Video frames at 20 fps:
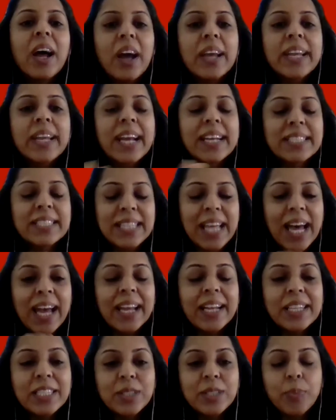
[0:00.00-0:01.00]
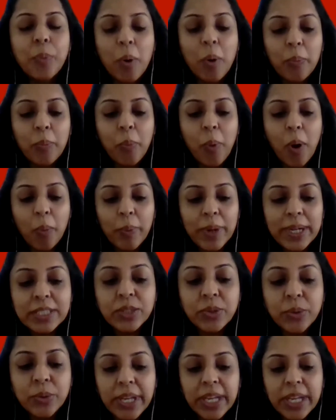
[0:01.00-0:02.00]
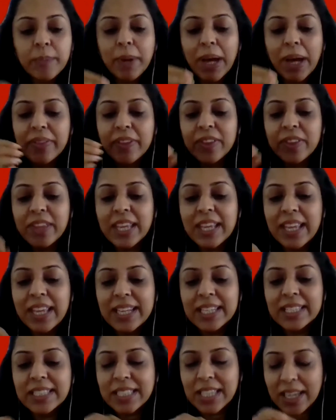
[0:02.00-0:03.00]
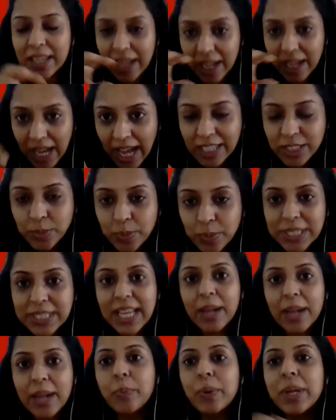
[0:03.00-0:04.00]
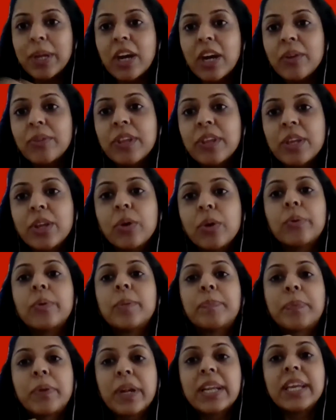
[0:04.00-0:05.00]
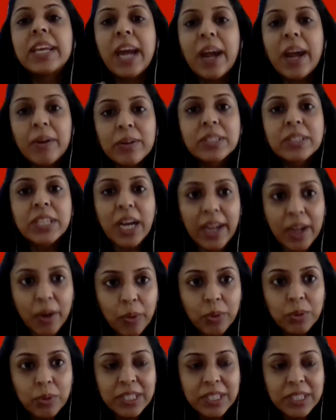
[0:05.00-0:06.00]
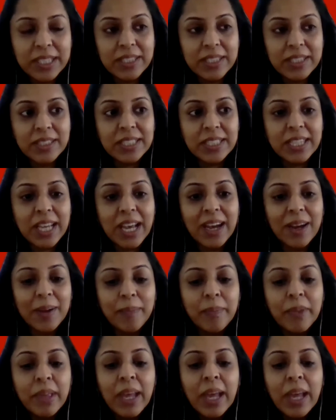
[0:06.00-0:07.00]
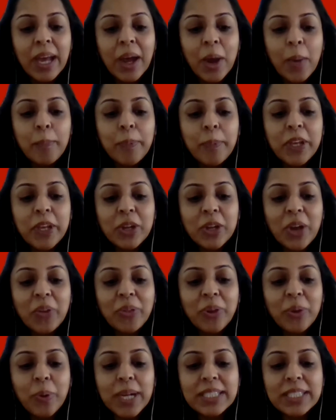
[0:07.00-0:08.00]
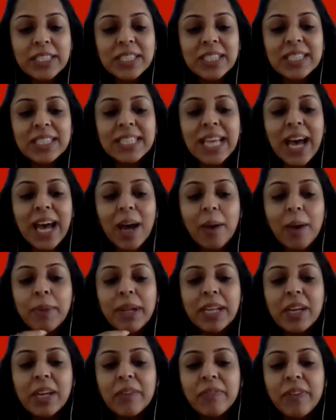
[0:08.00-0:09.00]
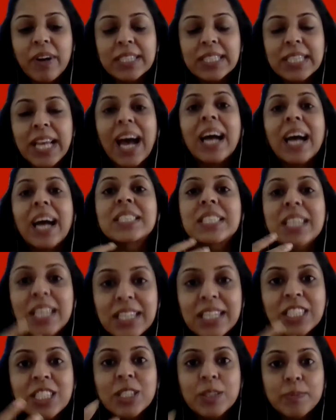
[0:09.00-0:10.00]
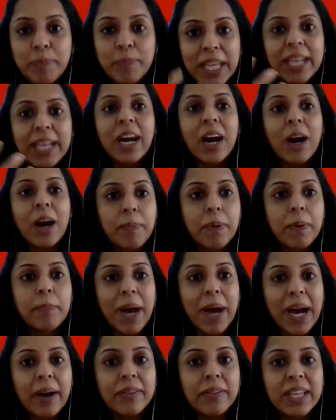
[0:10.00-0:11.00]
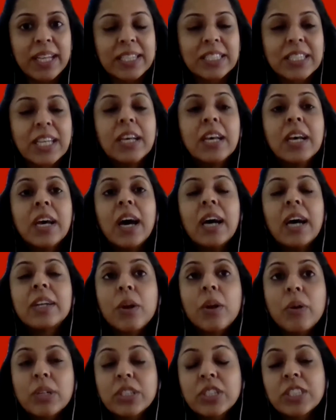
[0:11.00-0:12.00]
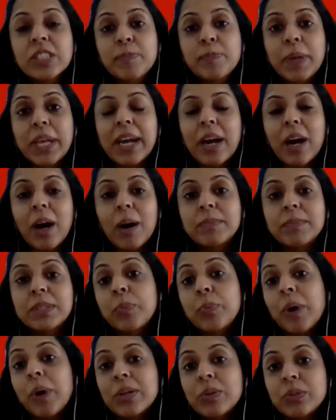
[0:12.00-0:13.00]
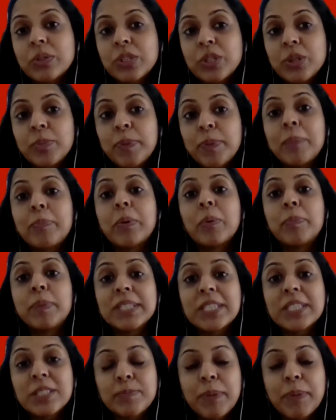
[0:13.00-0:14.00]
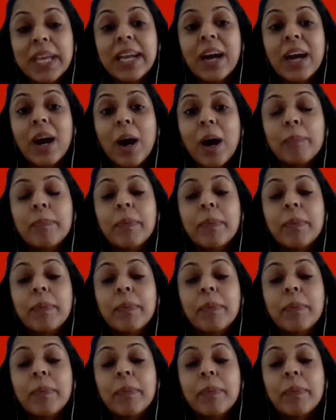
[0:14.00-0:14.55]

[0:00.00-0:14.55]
guess that is what we're talking about. The thing is, as we said, we know that you're a pretty erudite audience. But, you know, the question is, how many of us actually speak up about this? And not just speak up to one or two people, but speak up